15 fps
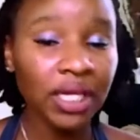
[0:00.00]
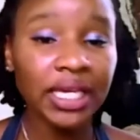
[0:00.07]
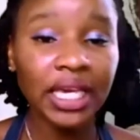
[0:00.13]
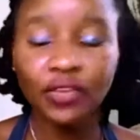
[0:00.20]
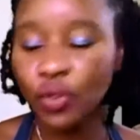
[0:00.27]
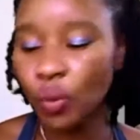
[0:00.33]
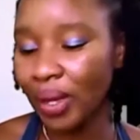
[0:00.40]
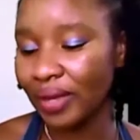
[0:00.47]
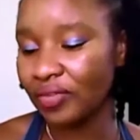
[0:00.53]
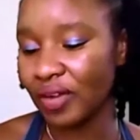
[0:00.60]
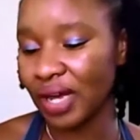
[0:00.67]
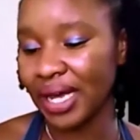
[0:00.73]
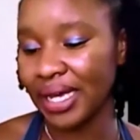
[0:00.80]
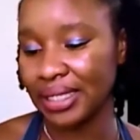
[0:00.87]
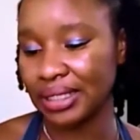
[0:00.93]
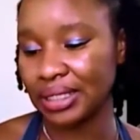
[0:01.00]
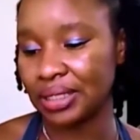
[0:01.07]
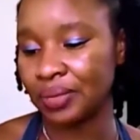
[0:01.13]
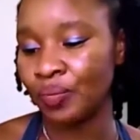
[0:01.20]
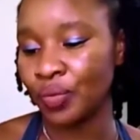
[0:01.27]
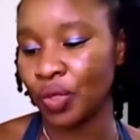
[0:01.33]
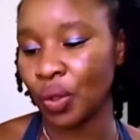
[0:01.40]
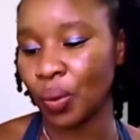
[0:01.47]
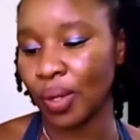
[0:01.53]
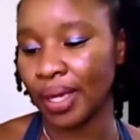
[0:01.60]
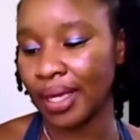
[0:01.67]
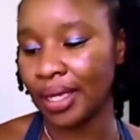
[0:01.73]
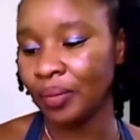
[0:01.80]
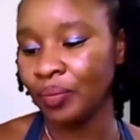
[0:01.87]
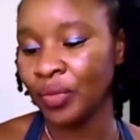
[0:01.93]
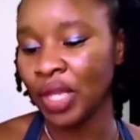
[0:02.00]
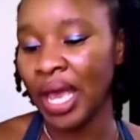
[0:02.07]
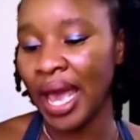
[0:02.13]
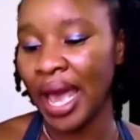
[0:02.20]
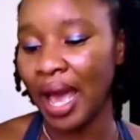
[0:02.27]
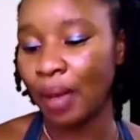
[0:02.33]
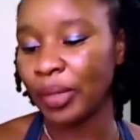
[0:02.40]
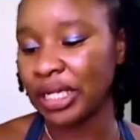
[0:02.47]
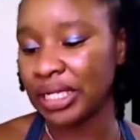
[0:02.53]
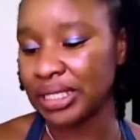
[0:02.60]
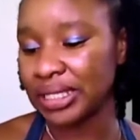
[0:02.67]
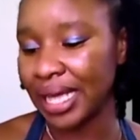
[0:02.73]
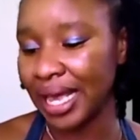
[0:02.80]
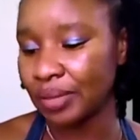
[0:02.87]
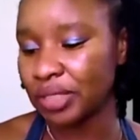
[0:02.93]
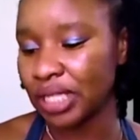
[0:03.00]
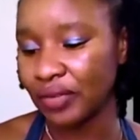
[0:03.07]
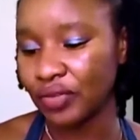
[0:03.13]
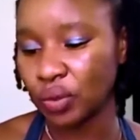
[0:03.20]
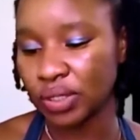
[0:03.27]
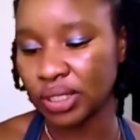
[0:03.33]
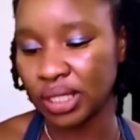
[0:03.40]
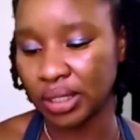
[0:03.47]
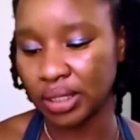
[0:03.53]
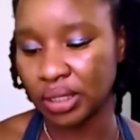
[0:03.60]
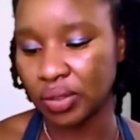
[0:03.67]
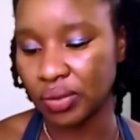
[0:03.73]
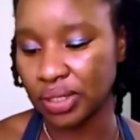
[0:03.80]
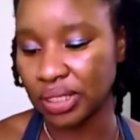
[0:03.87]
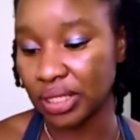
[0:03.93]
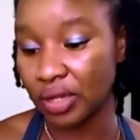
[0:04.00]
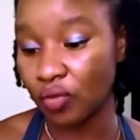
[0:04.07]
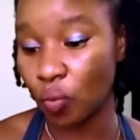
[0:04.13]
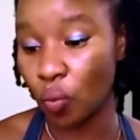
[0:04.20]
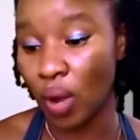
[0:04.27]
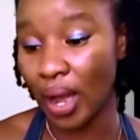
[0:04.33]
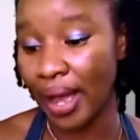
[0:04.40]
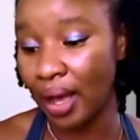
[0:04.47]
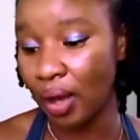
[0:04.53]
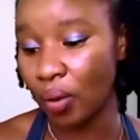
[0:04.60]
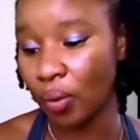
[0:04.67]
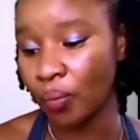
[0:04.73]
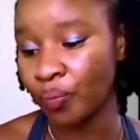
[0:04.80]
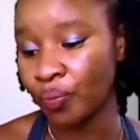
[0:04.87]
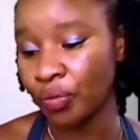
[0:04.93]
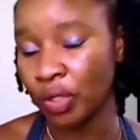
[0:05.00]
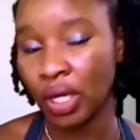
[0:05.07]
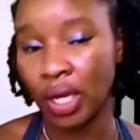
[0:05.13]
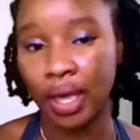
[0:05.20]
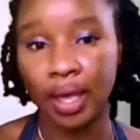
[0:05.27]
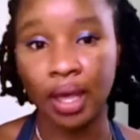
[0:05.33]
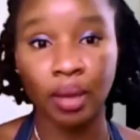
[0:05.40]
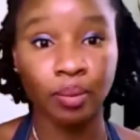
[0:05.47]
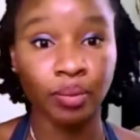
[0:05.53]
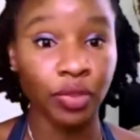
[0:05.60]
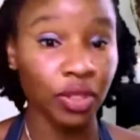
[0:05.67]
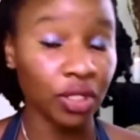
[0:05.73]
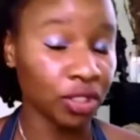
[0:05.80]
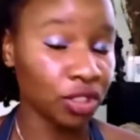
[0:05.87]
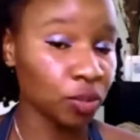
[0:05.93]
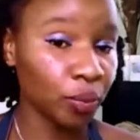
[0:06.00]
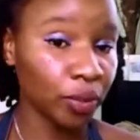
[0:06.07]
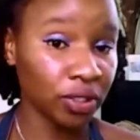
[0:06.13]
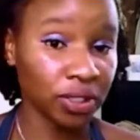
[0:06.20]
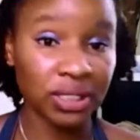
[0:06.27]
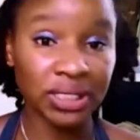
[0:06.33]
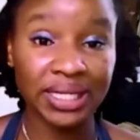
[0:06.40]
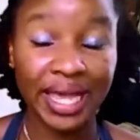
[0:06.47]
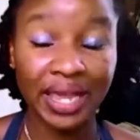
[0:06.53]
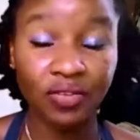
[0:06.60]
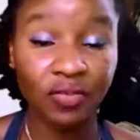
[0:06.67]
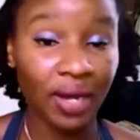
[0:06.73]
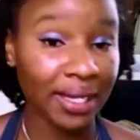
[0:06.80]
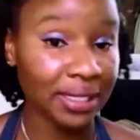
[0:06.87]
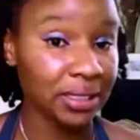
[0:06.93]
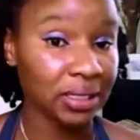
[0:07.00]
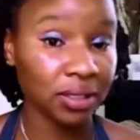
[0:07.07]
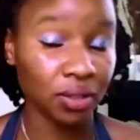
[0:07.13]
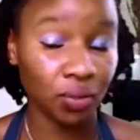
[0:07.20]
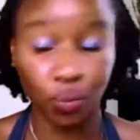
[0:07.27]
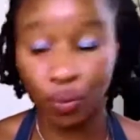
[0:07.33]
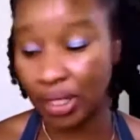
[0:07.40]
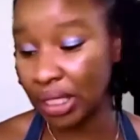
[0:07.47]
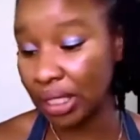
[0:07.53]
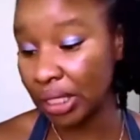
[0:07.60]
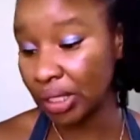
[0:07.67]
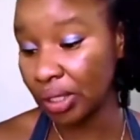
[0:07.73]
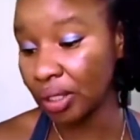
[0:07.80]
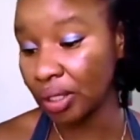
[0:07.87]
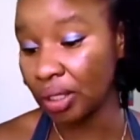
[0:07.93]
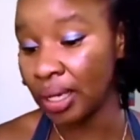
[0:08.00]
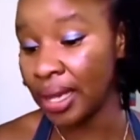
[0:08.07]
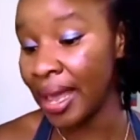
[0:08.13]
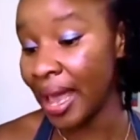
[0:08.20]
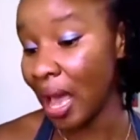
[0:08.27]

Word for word: give you advice okay how many times have you said to yourself wow um, this person's advice is really good.